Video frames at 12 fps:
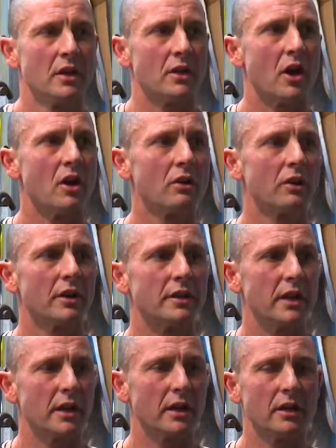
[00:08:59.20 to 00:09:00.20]
The whole
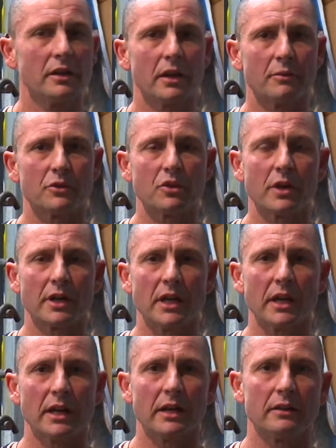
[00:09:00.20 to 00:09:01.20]
idea here that I'm trying to
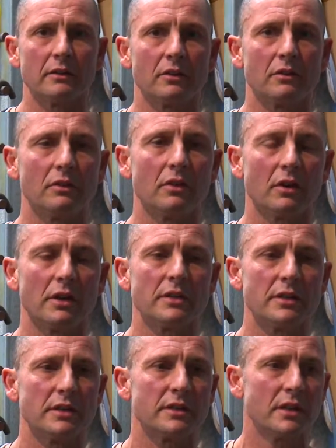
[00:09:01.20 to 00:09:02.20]
get at,
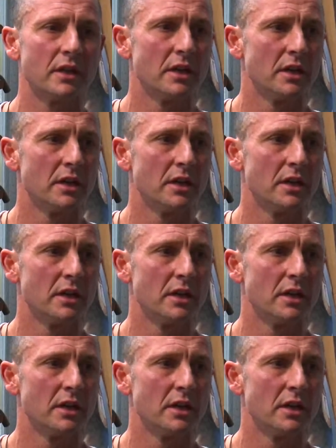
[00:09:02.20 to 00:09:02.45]
guys, is